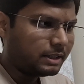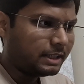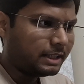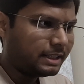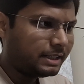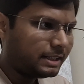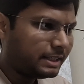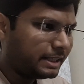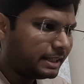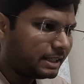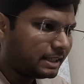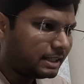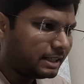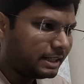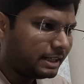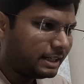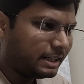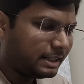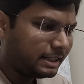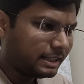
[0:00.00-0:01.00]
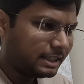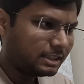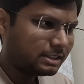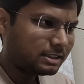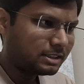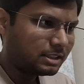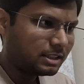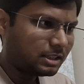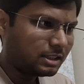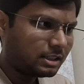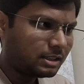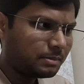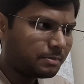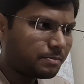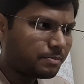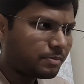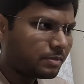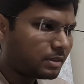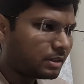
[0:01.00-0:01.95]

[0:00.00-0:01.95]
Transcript: it takes the